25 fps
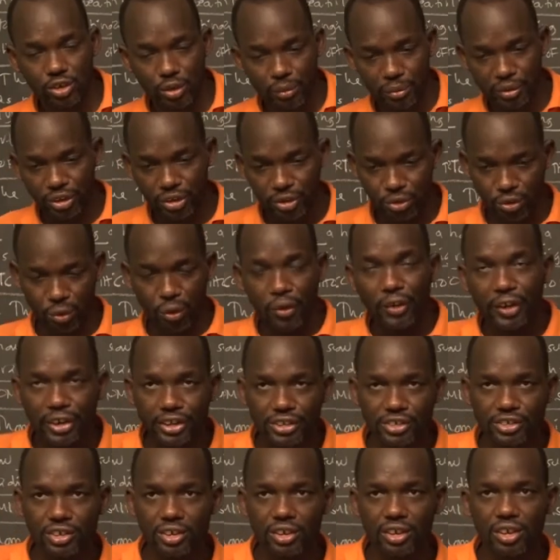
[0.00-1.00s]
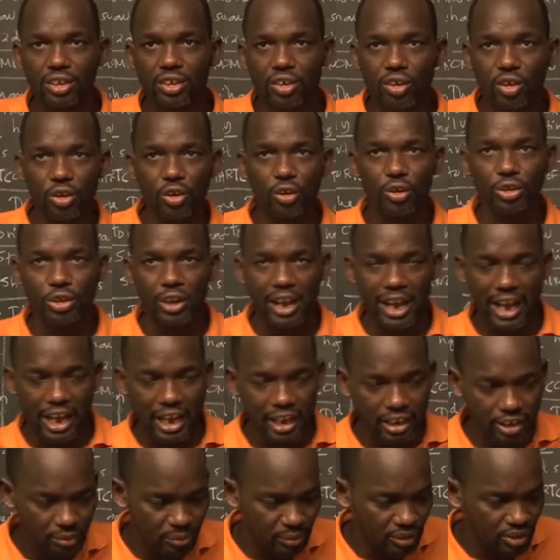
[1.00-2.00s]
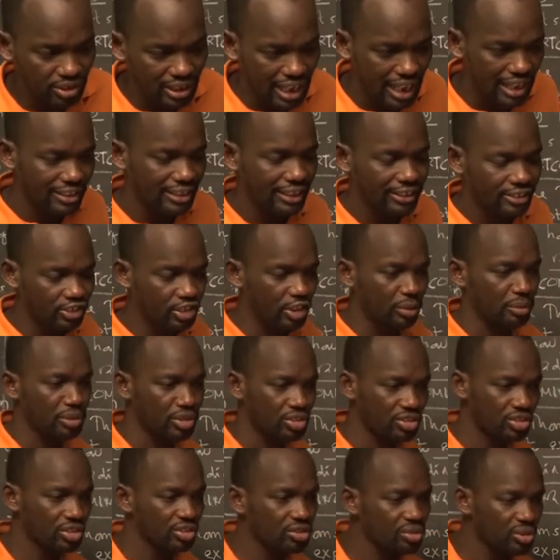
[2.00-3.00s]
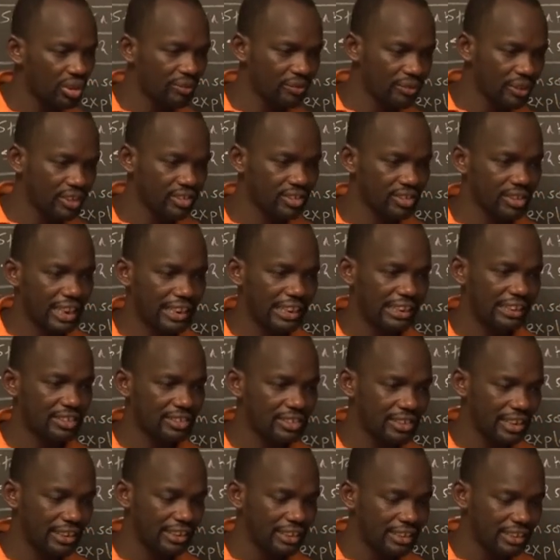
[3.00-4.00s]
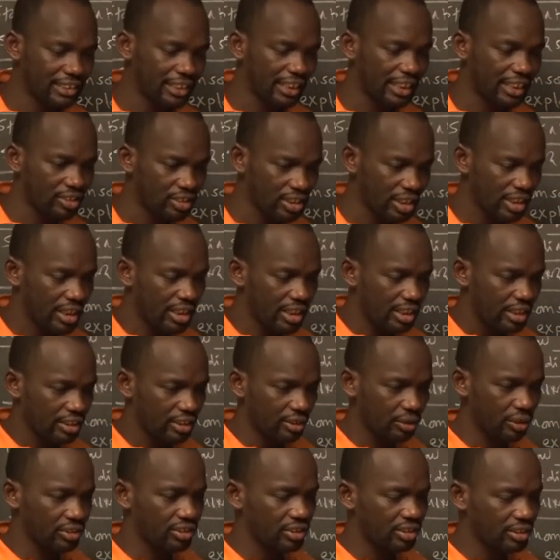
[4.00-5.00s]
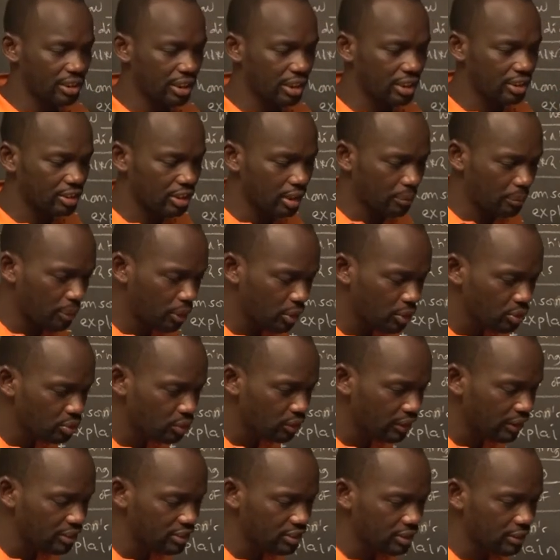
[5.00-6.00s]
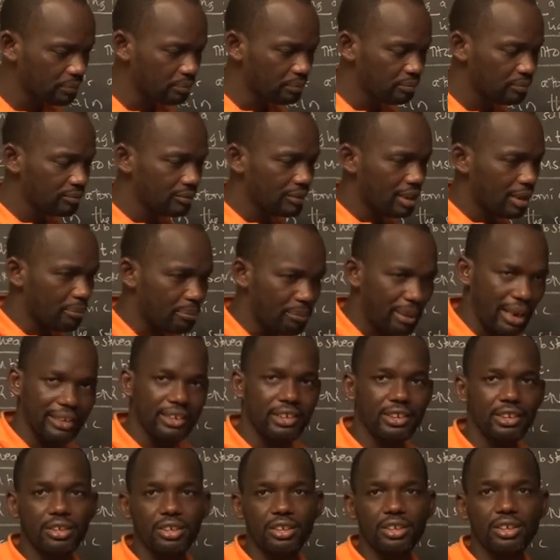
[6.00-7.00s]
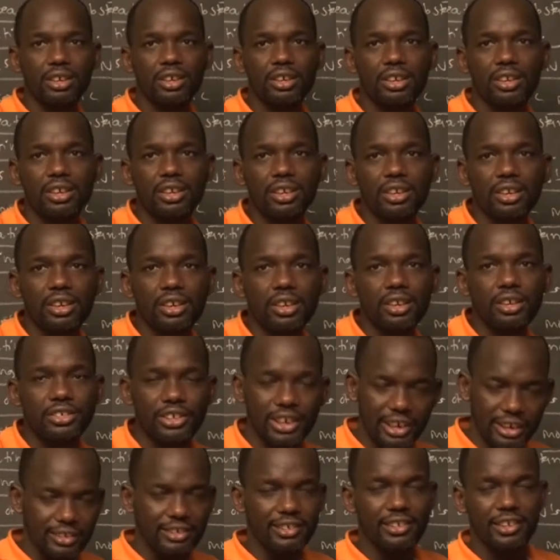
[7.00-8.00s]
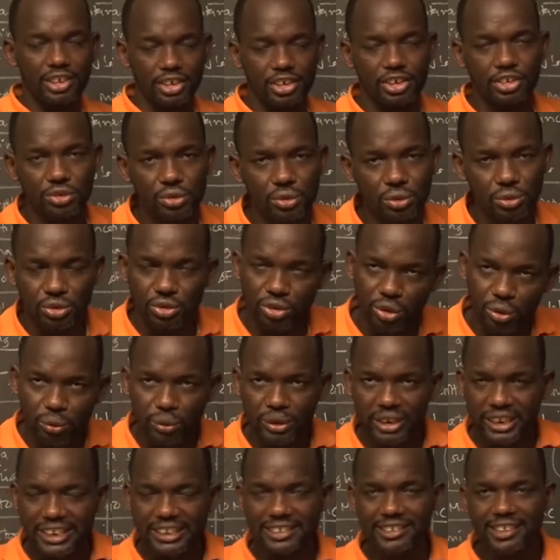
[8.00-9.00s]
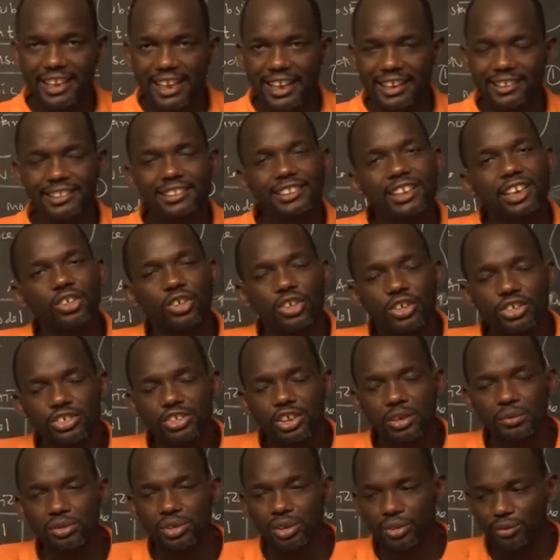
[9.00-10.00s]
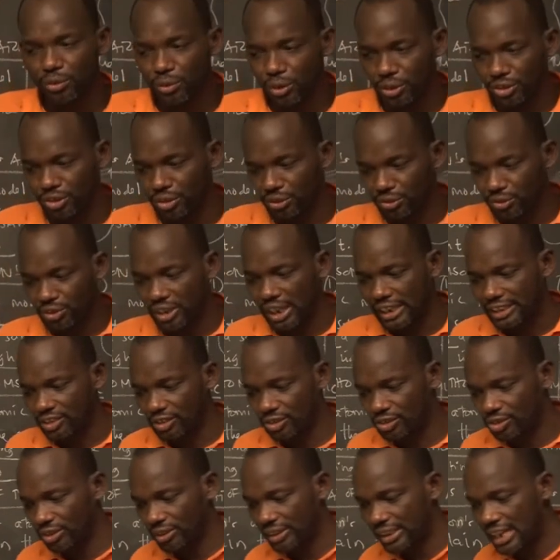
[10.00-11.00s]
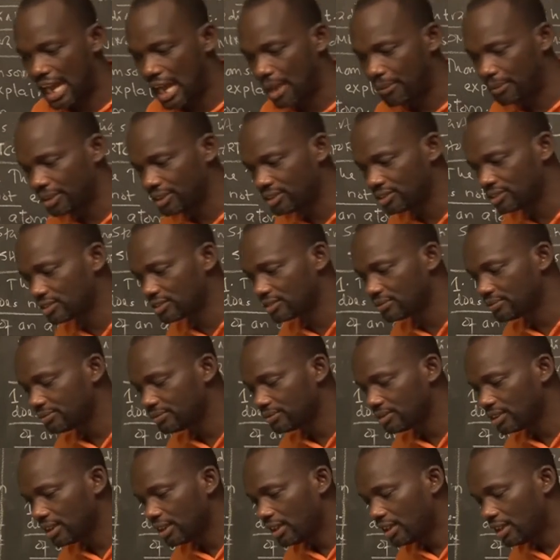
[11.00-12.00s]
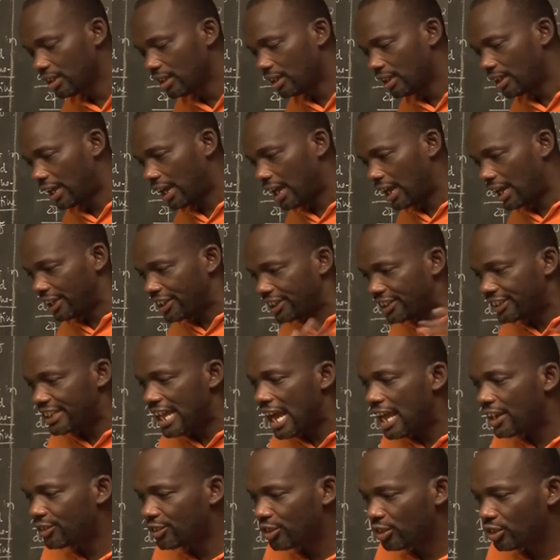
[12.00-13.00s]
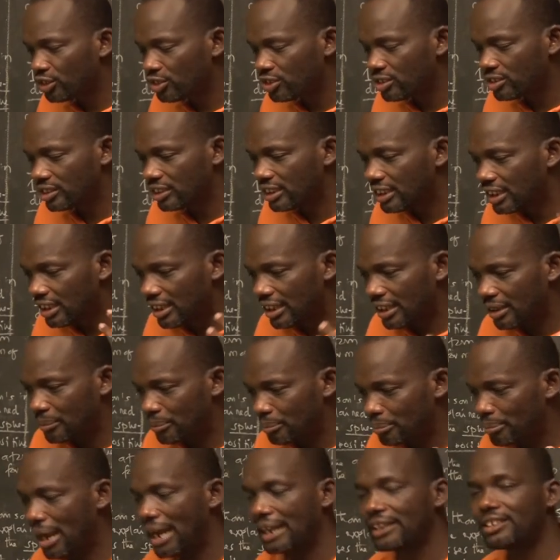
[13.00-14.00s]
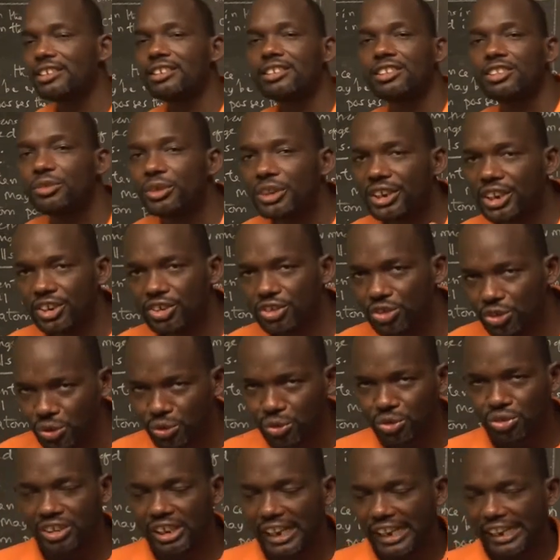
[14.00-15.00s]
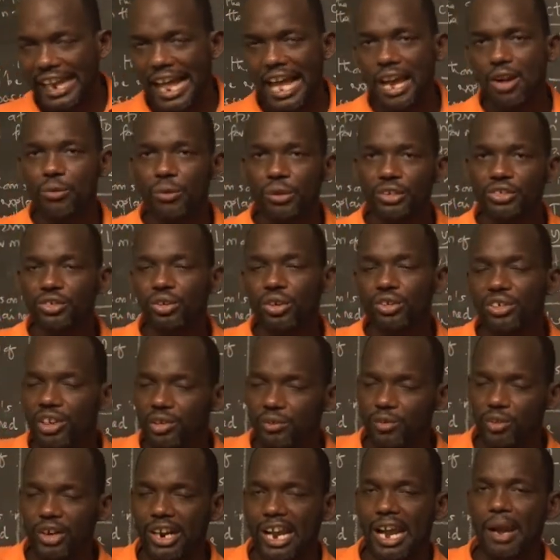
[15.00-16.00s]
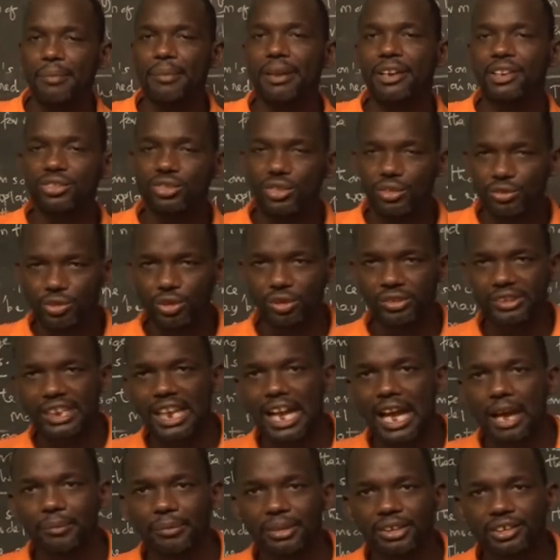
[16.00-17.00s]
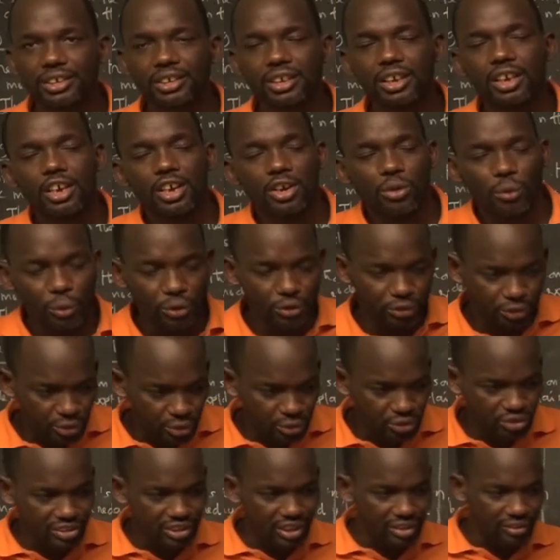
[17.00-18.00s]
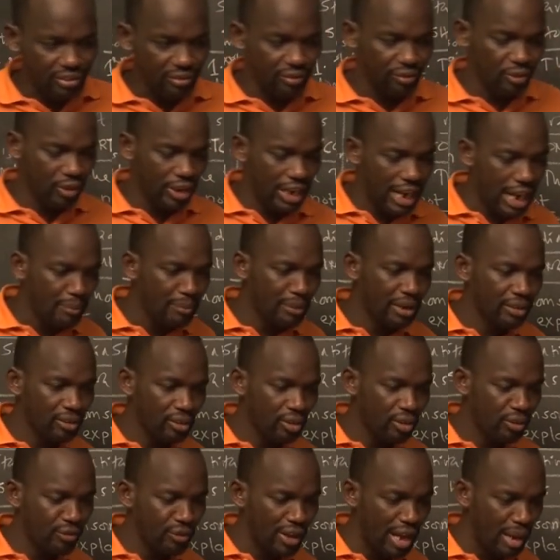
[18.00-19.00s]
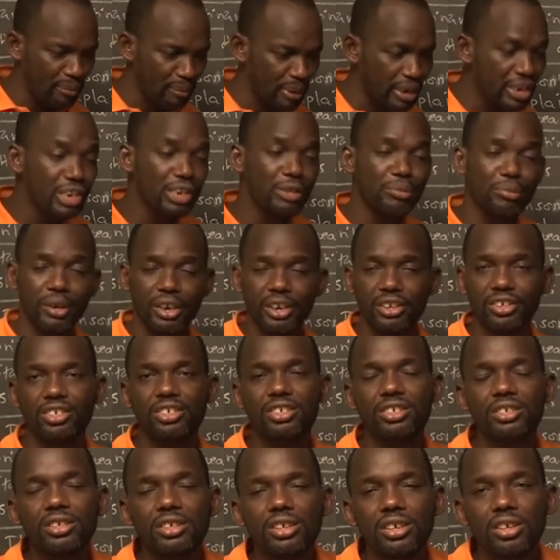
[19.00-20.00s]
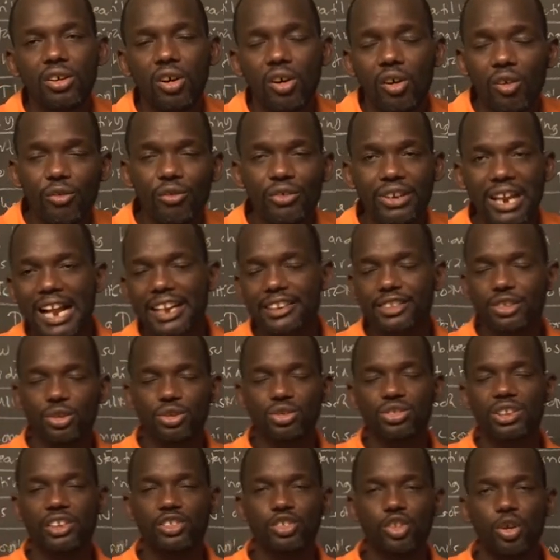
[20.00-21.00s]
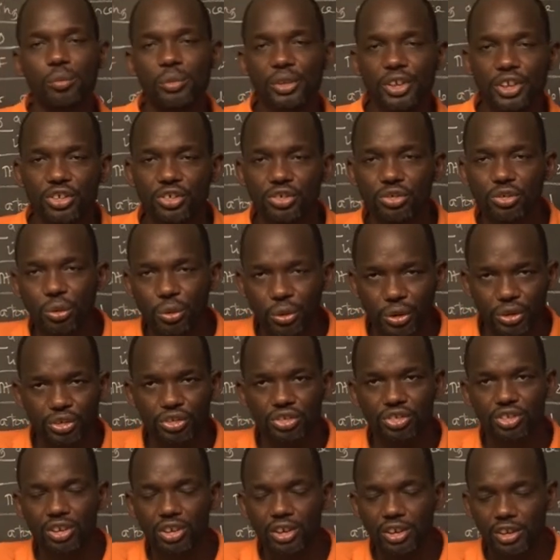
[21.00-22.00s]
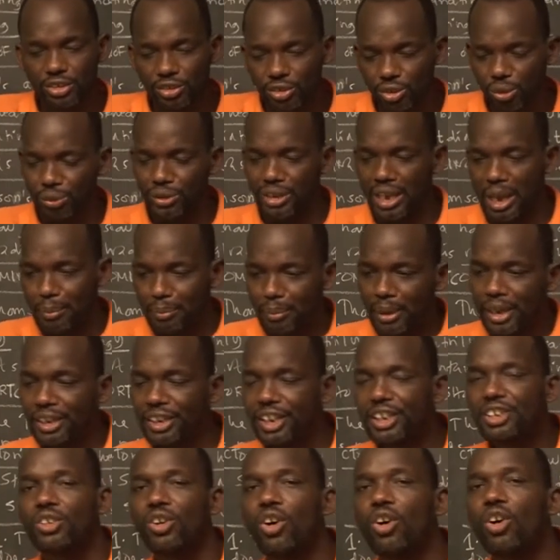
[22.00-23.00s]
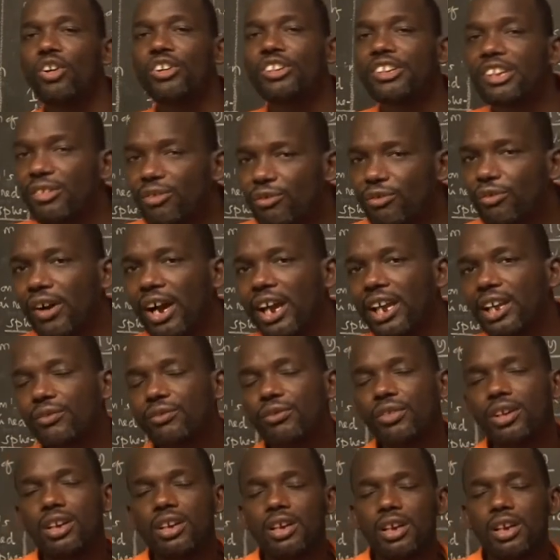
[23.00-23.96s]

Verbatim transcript: atomic theories or uh, means other chemists who have been start, studying the the, the the postulates, but. Uh, Yes, it is true. So we discussed the concepts of what is shortcomings uh, in Dalton's, but we didn't use the language or the vocabulary of shortcoming. We used the vocabulary of amendment of Dalton's atomic theories. So we amended all the five